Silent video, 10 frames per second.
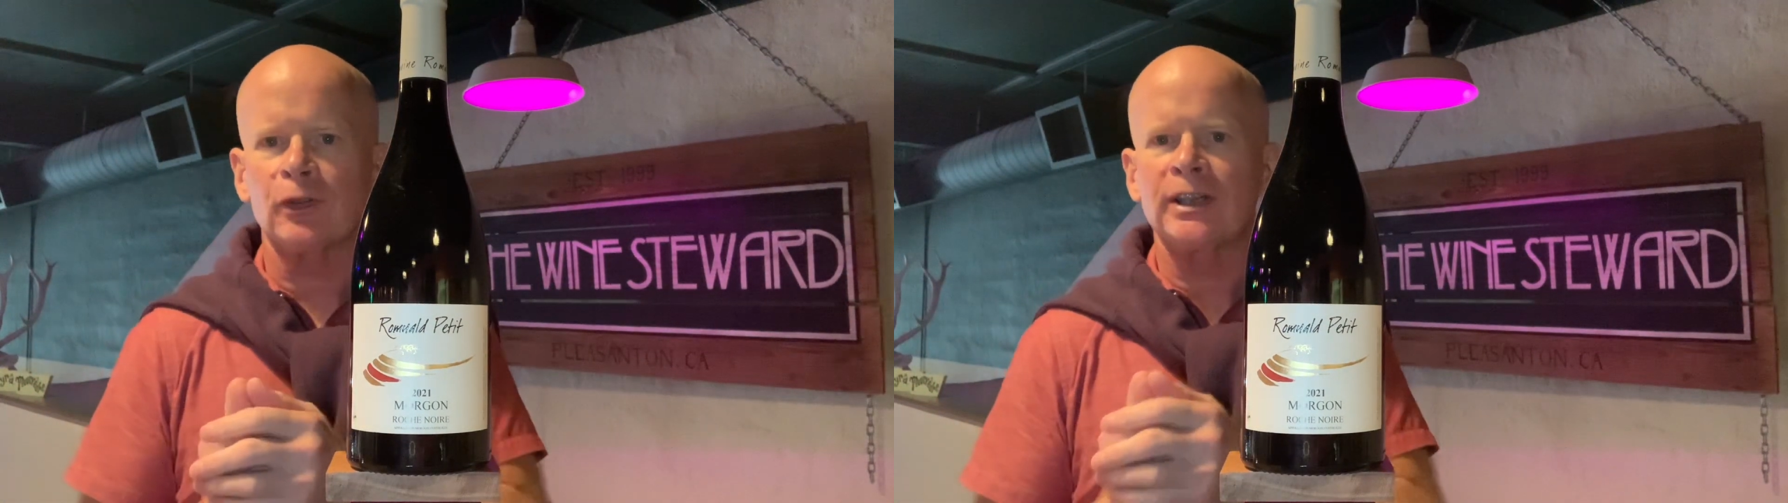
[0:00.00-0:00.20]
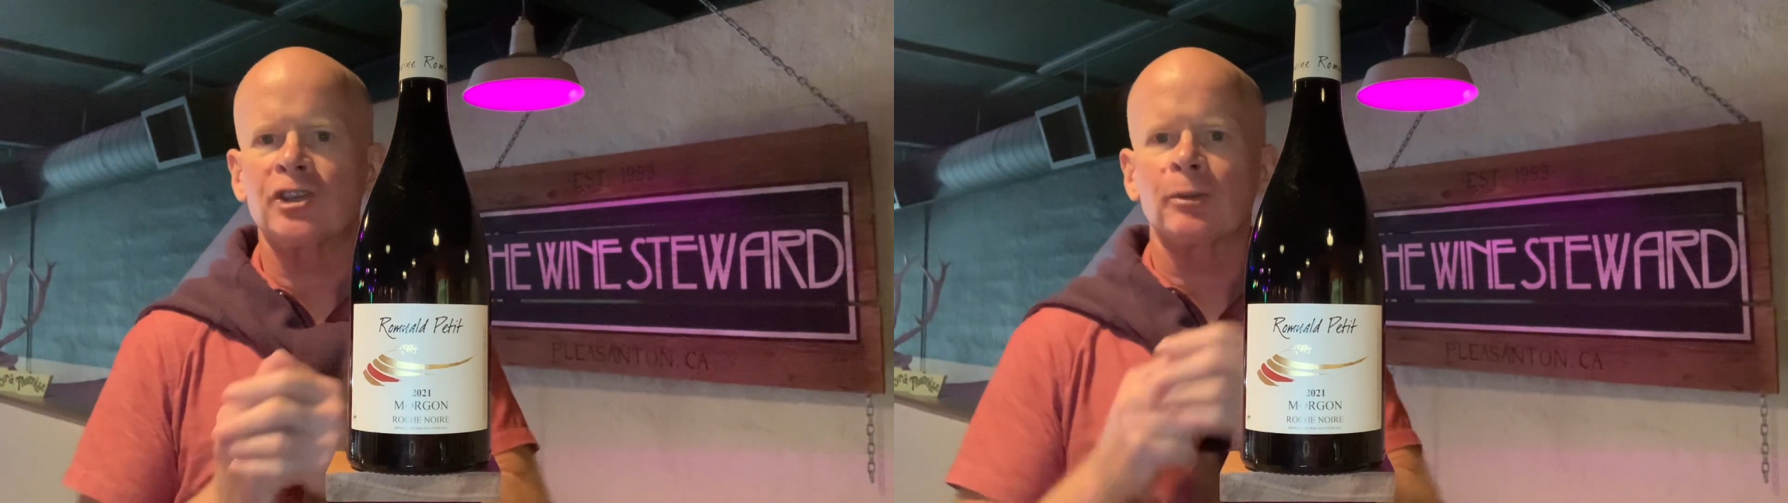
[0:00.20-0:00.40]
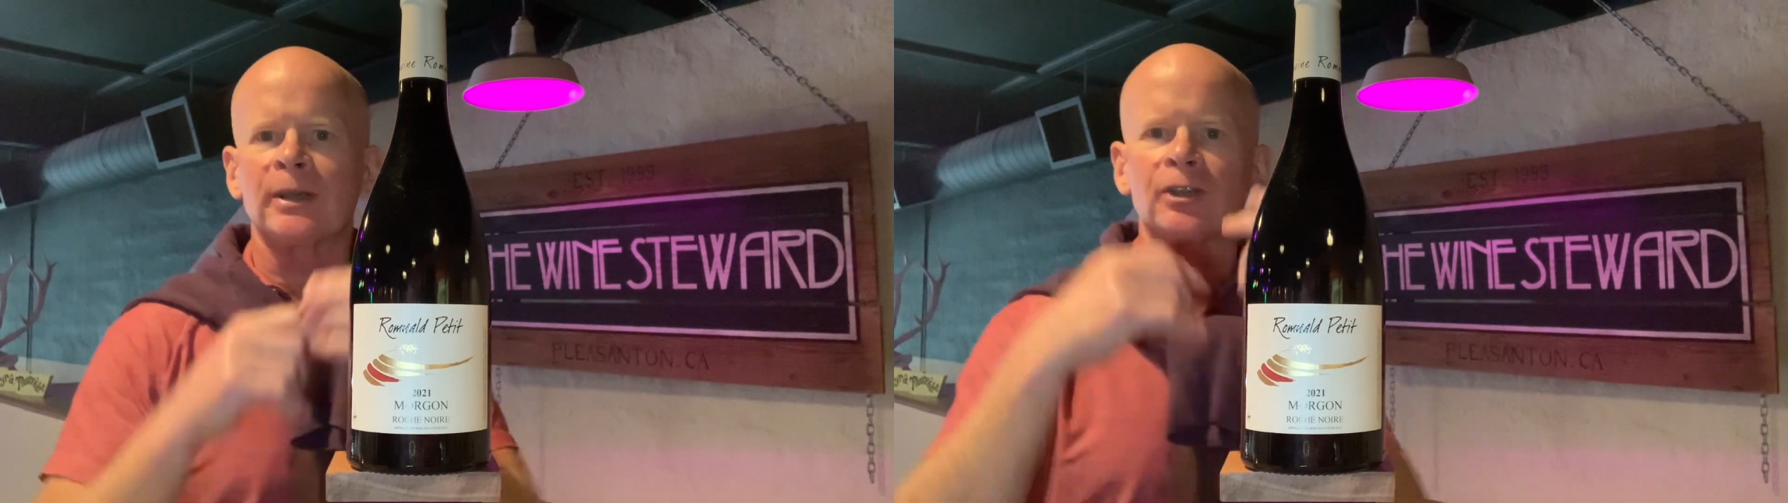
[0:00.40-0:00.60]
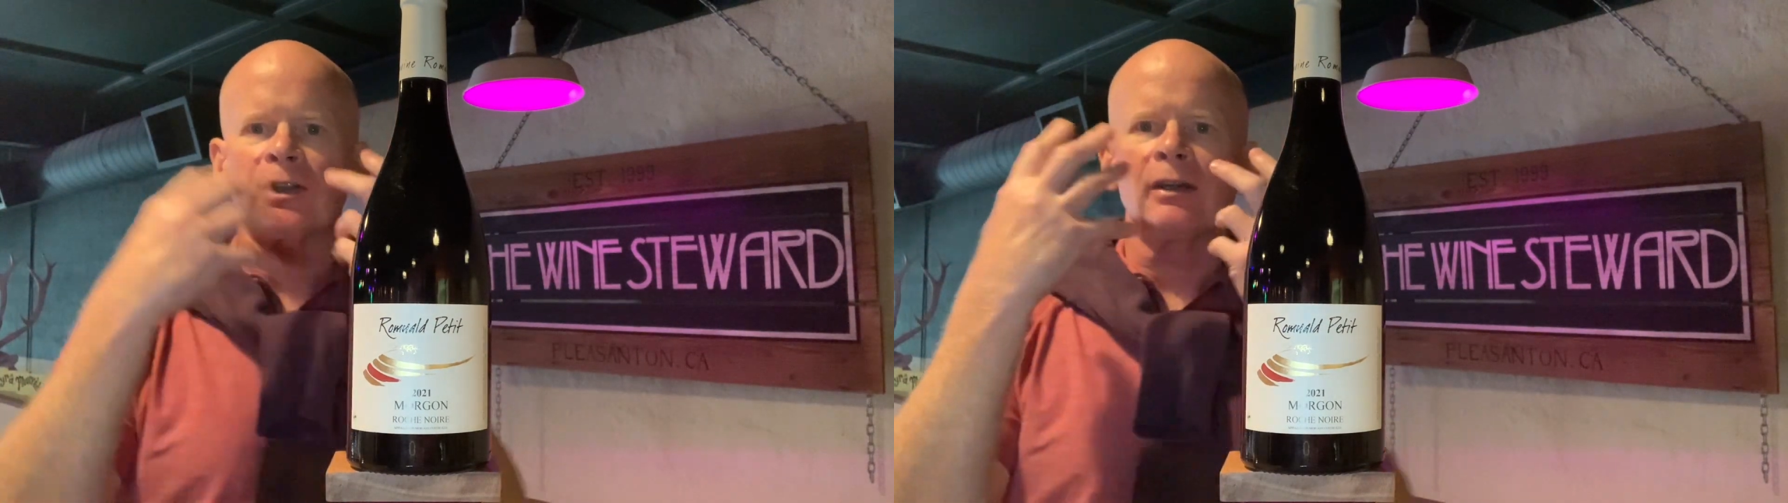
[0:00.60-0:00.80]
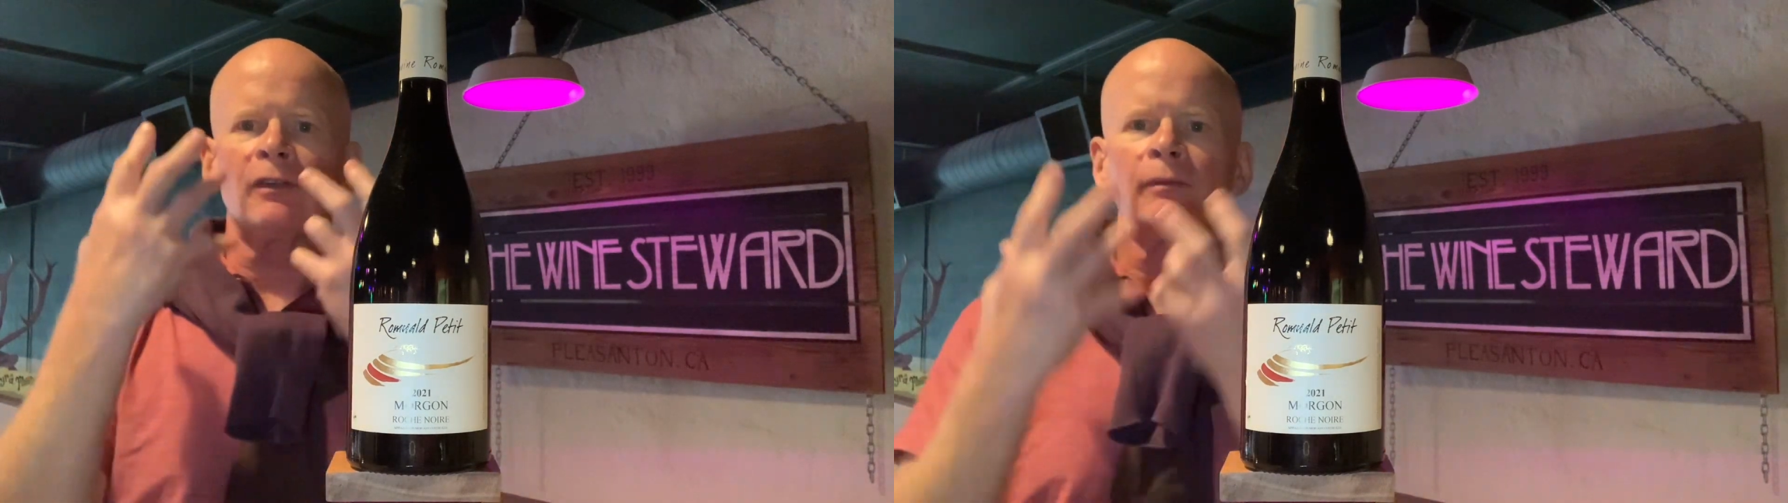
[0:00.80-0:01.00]
for Easter because
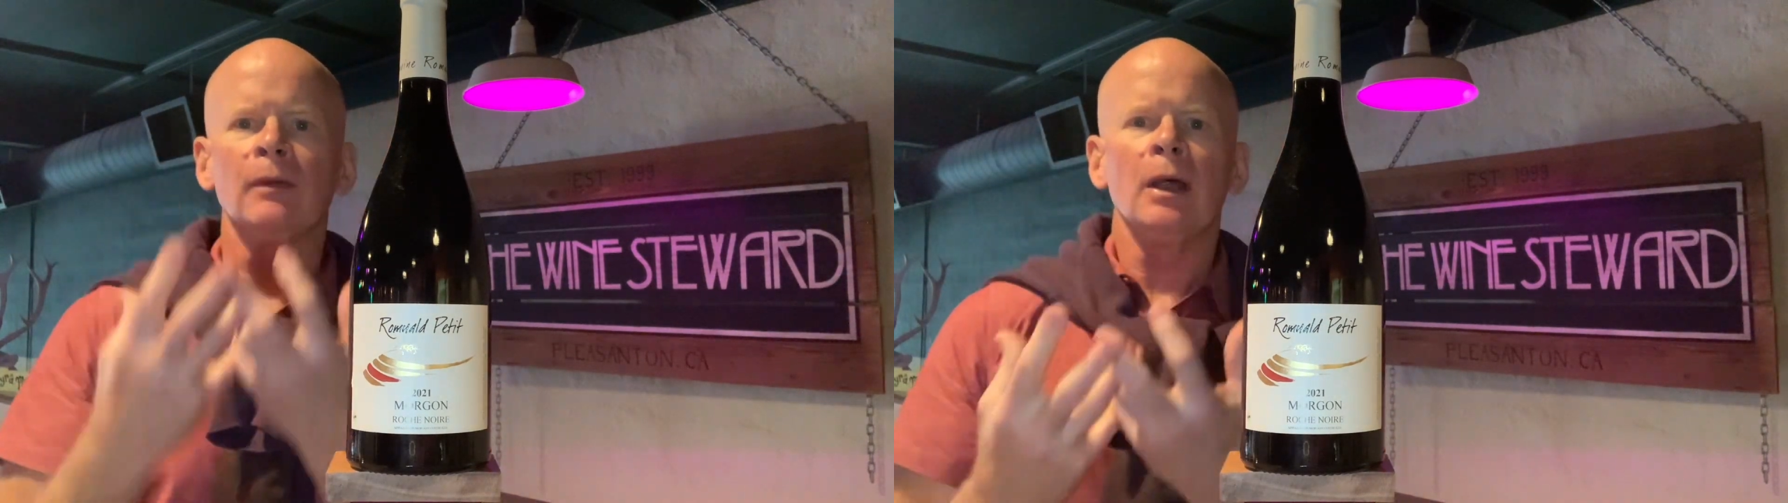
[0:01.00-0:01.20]
they have